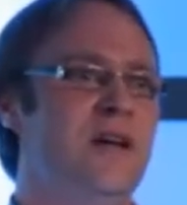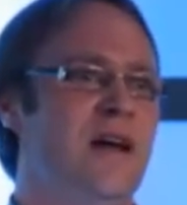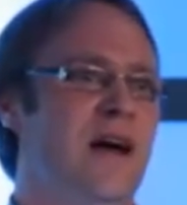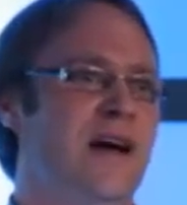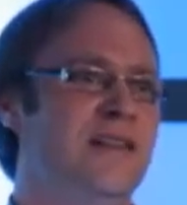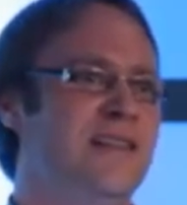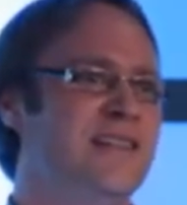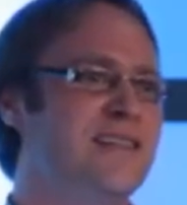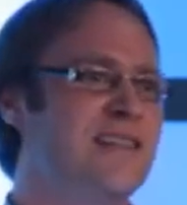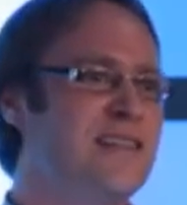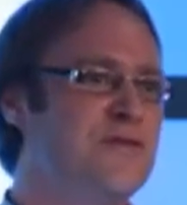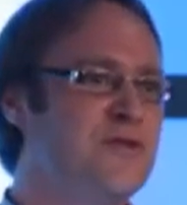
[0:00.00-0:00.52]

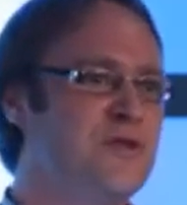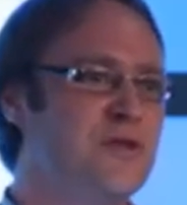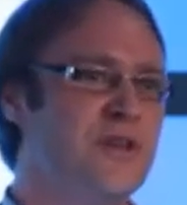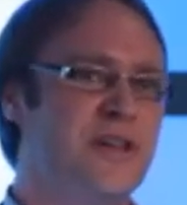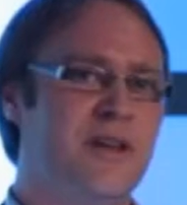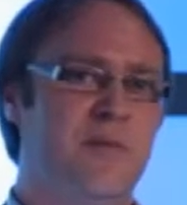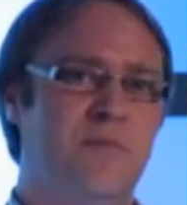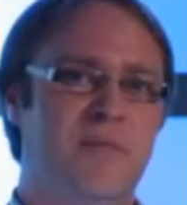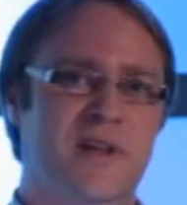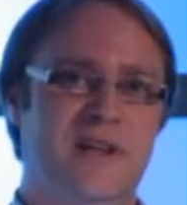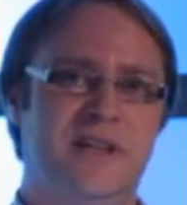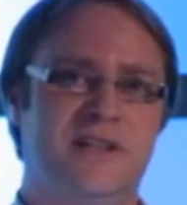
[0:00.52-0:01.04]
and this gives you
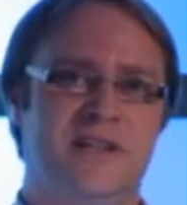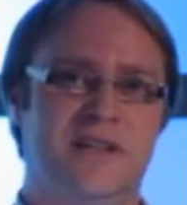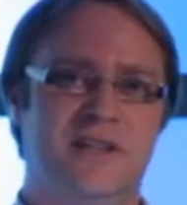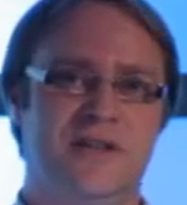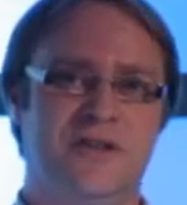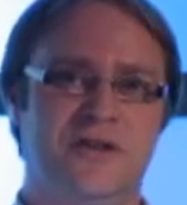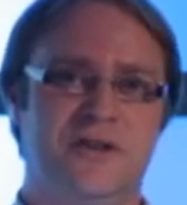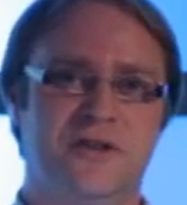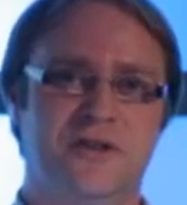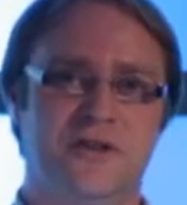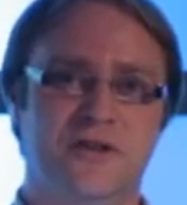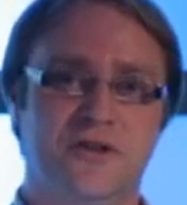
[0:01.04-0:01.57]
the ability
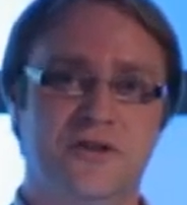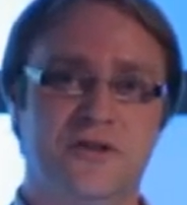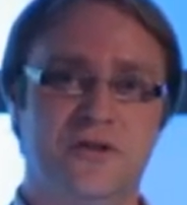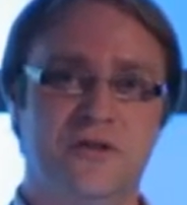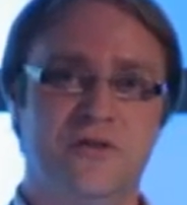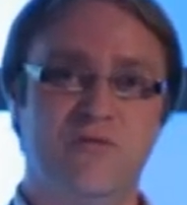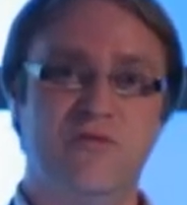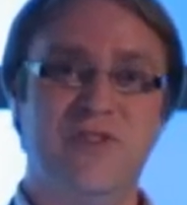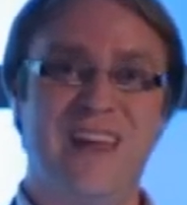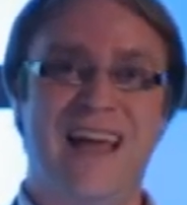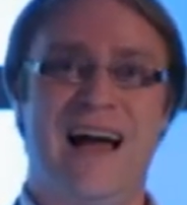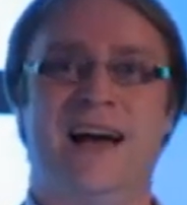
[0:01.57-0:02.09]

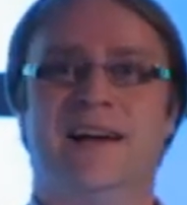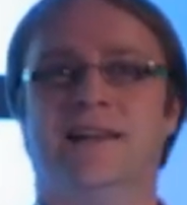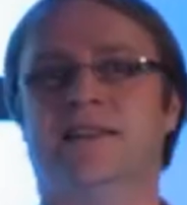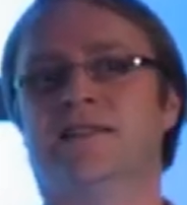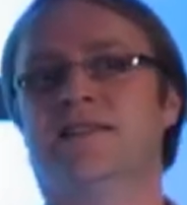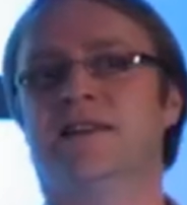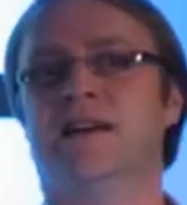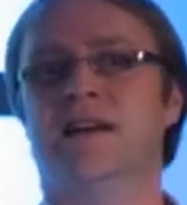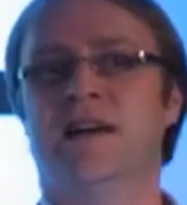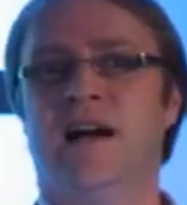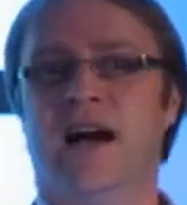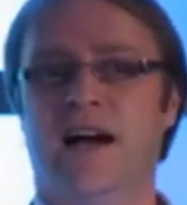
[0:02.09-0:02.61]
to
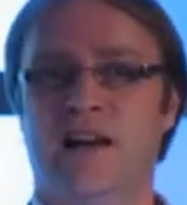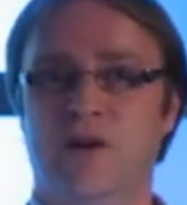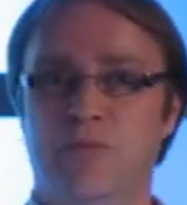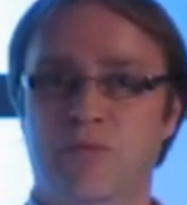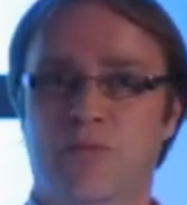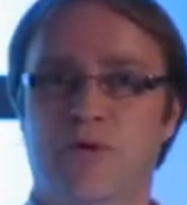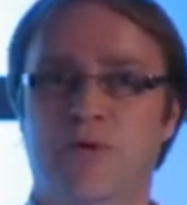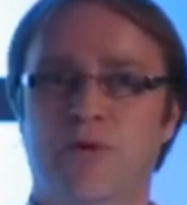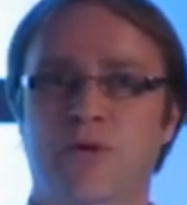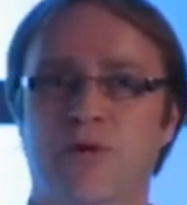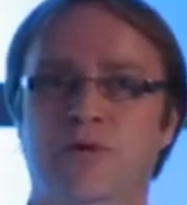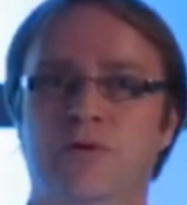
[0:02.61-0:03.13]
react and
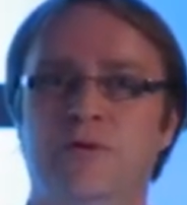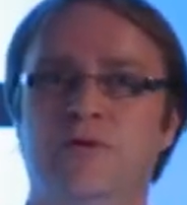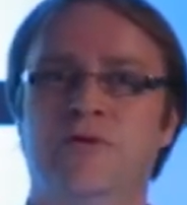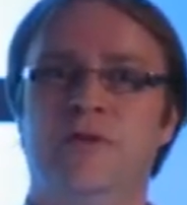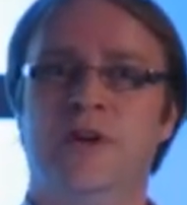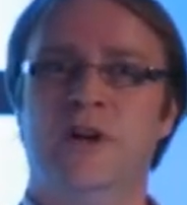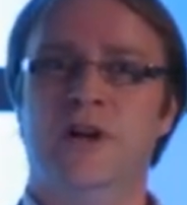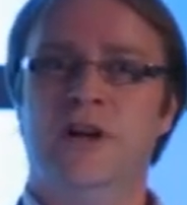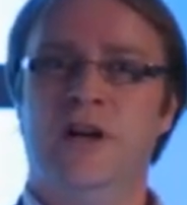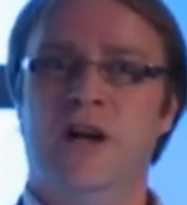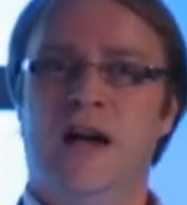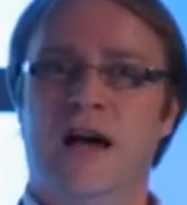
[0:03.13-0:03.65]
improve,
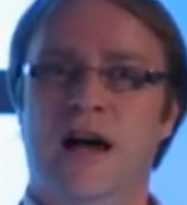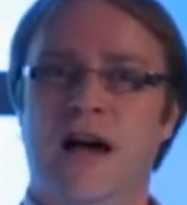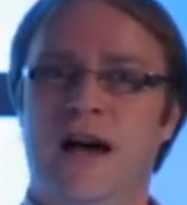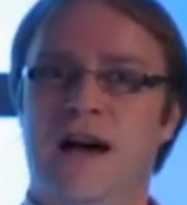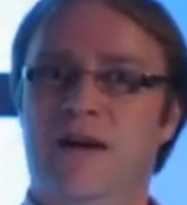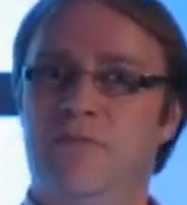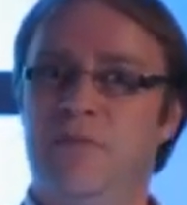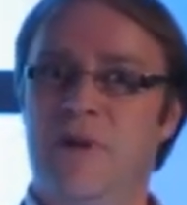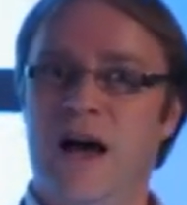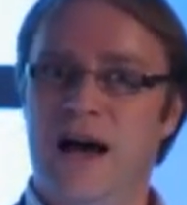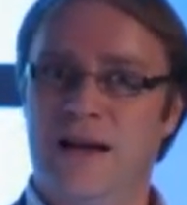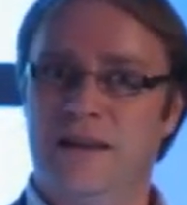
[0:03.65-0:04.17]

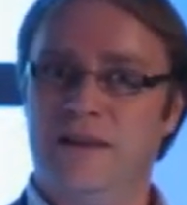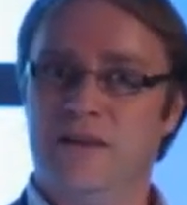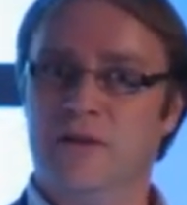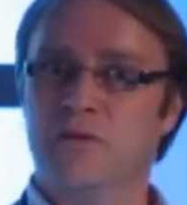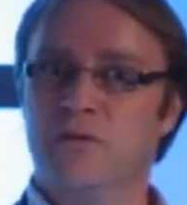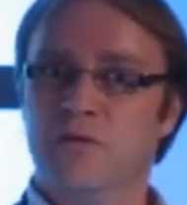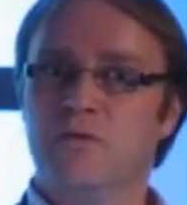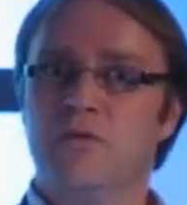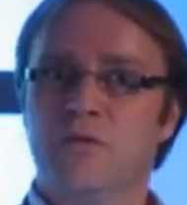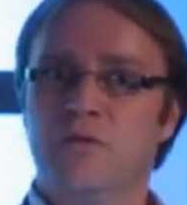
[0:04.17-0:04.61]
and